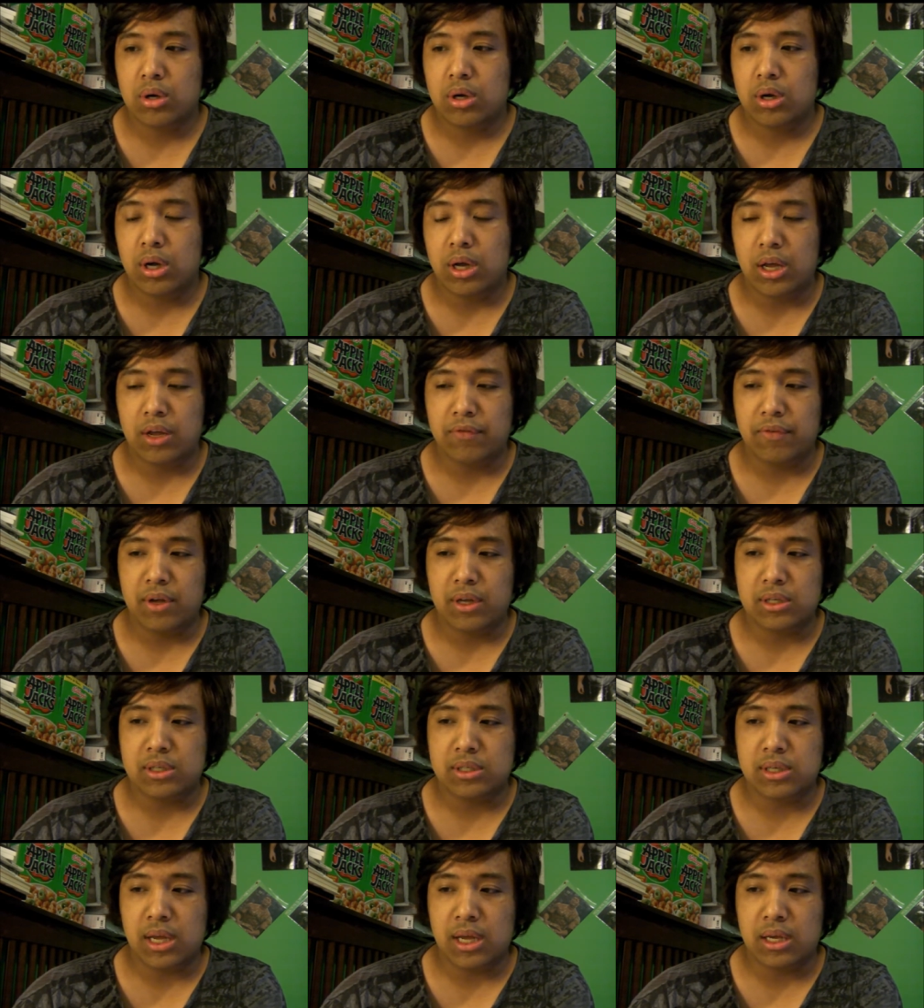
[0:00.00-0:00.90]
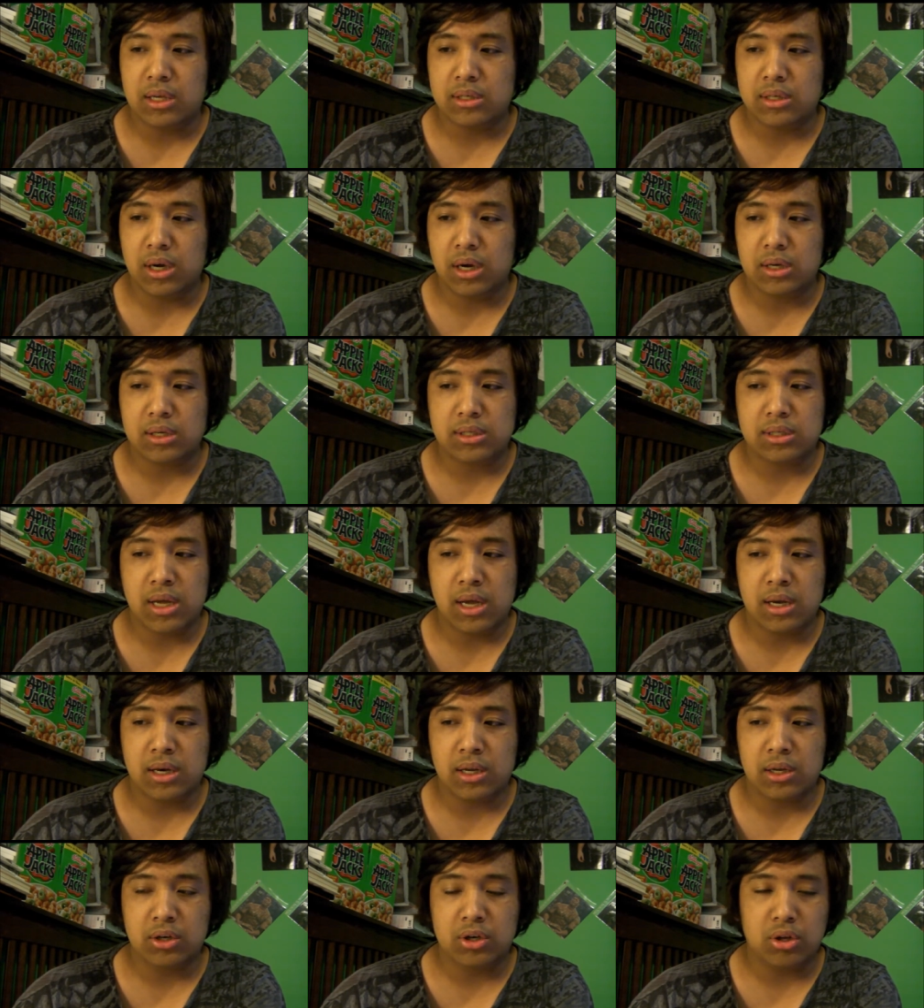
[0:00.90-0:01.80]
if it stays
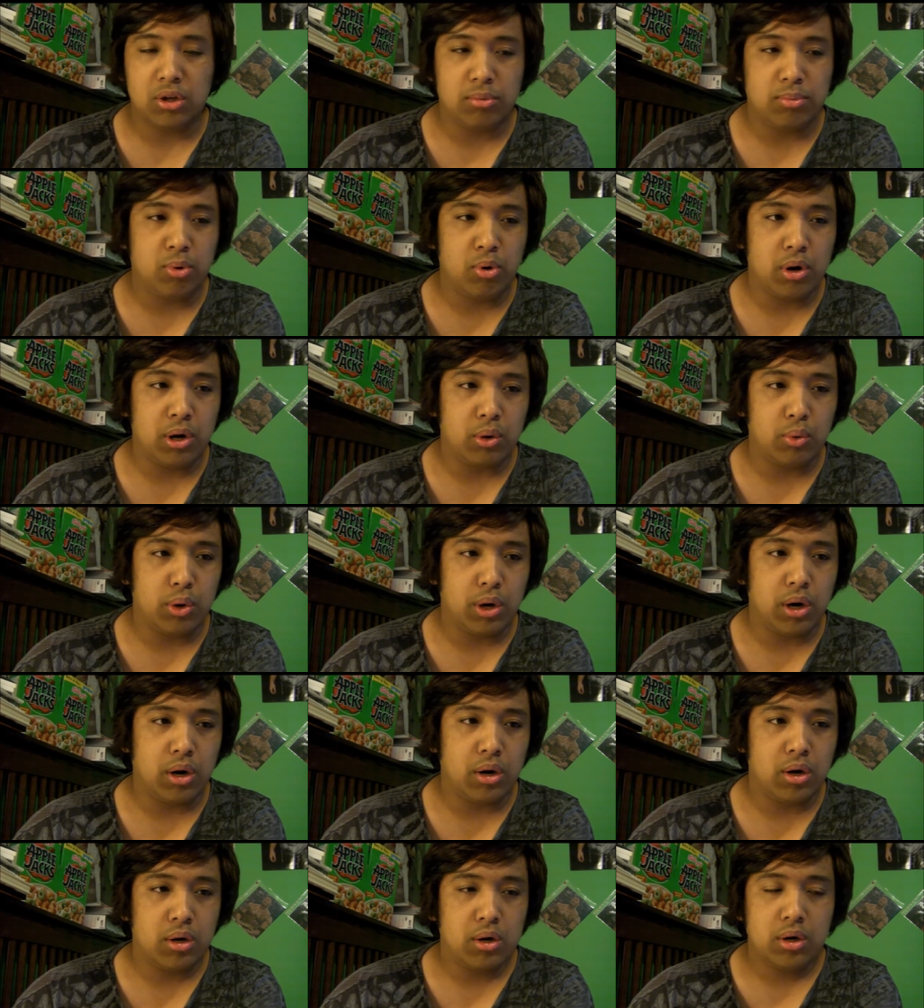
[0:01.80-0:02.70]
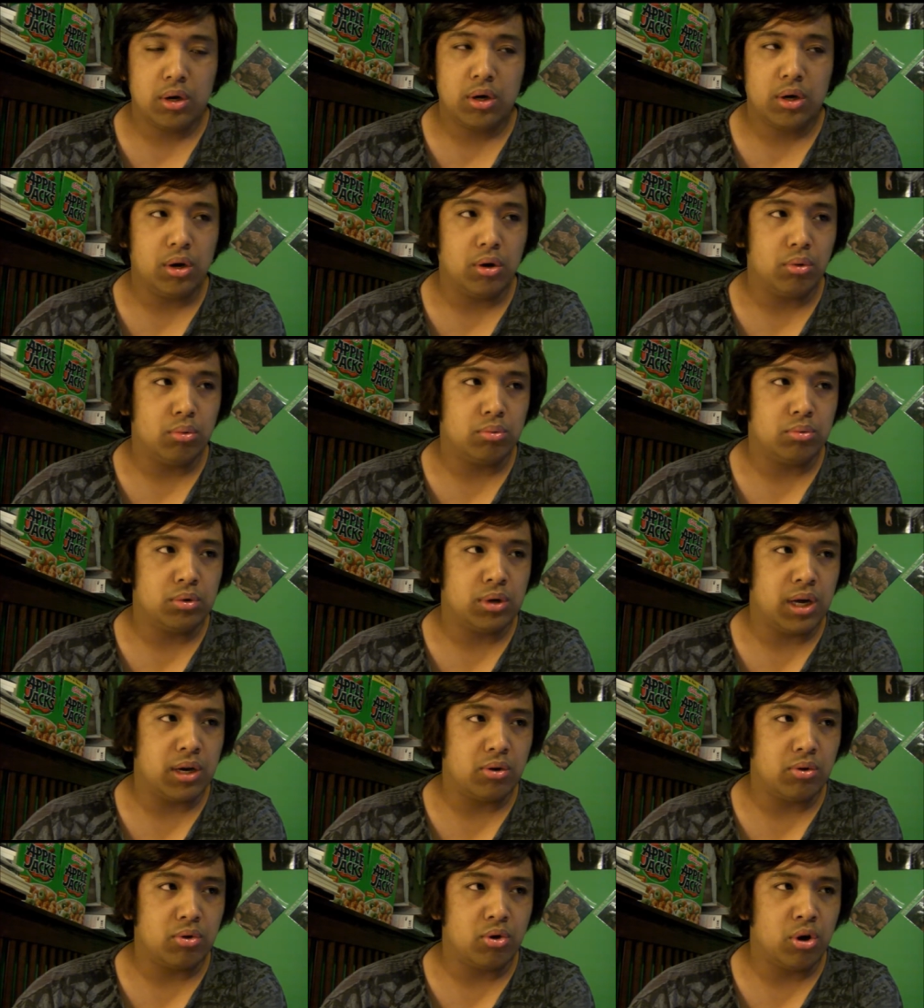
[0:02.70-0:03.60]
standing to the point where, you know,
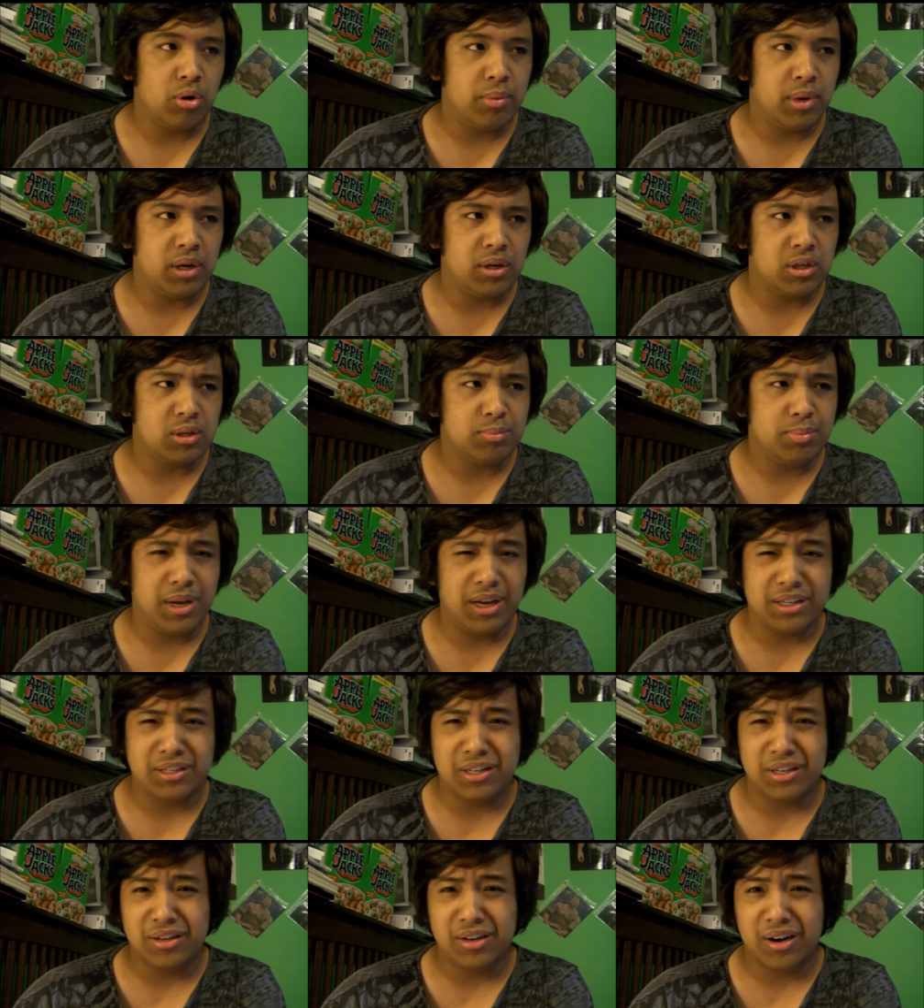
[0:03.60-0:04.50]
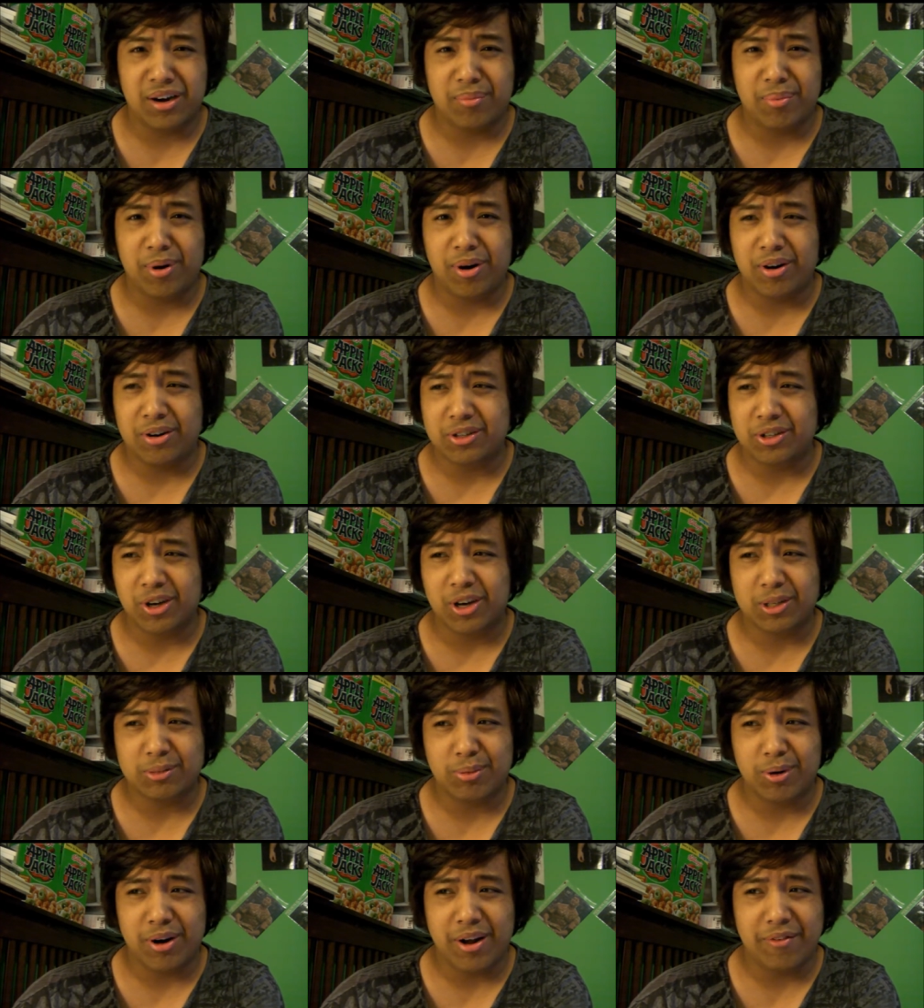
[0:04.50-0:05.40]
Daniel Cormier just picks apart
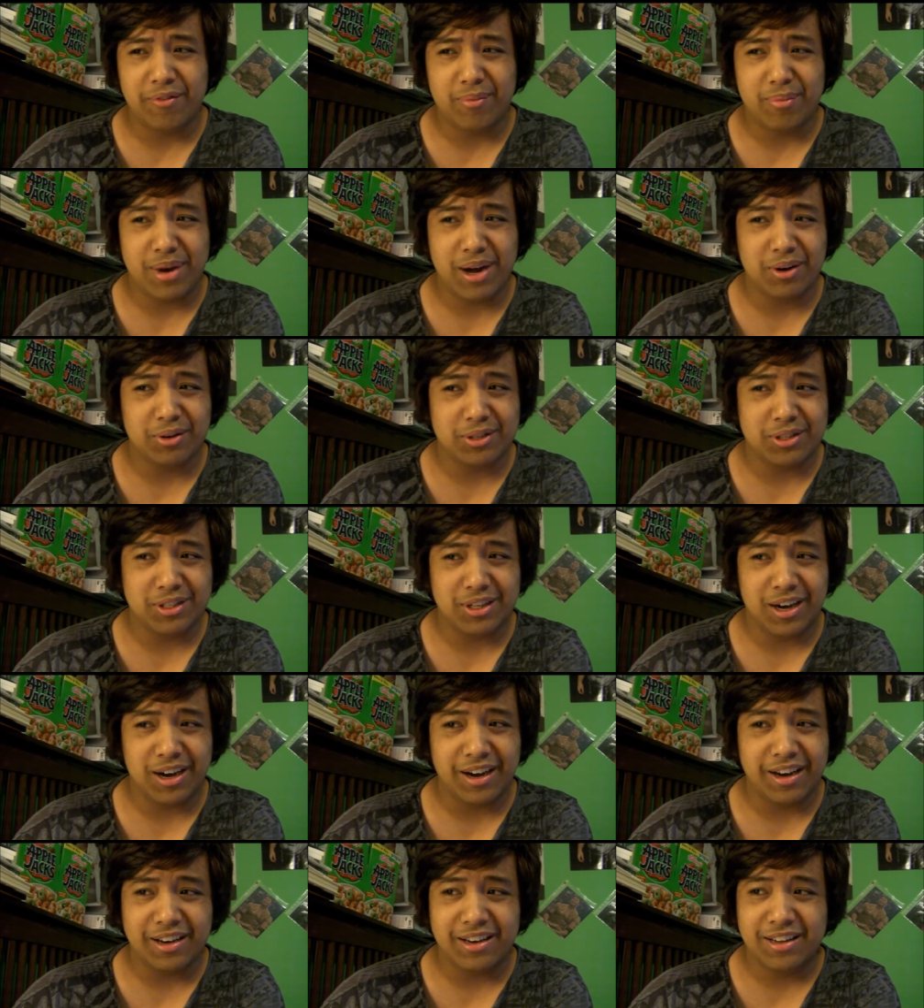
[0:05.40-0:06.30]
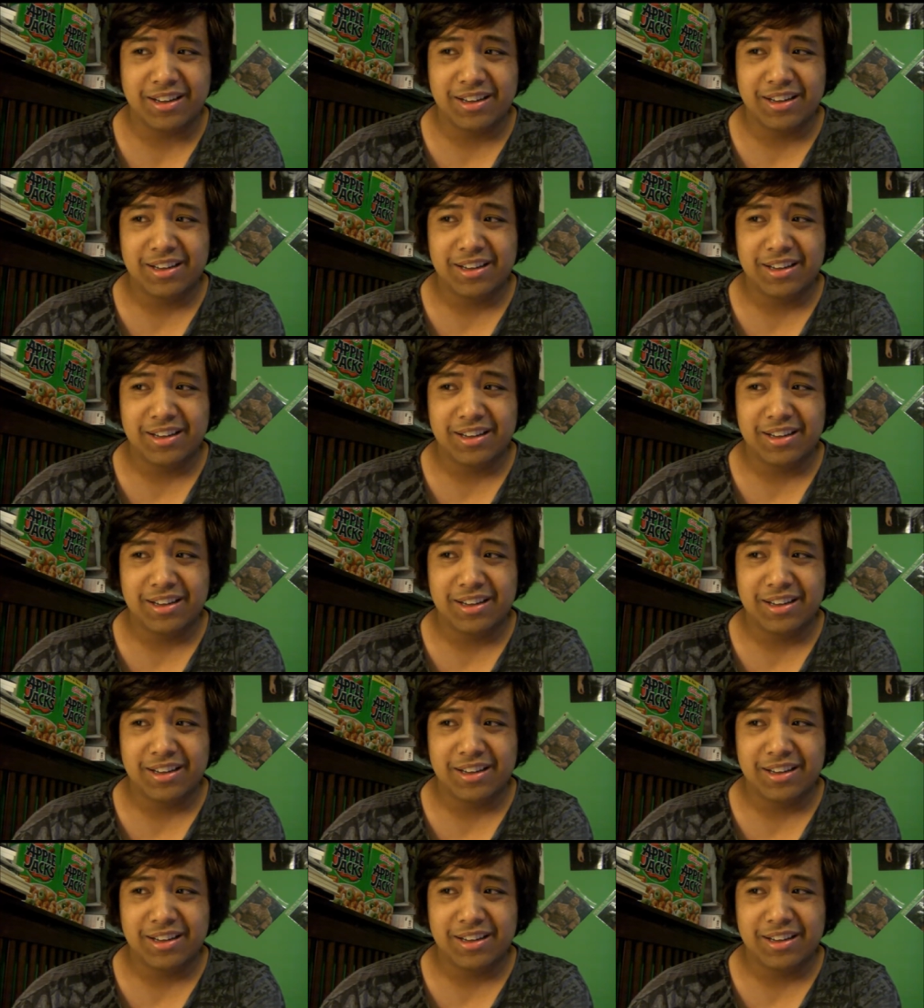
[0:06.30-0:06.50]
Josh Barnett from the outside.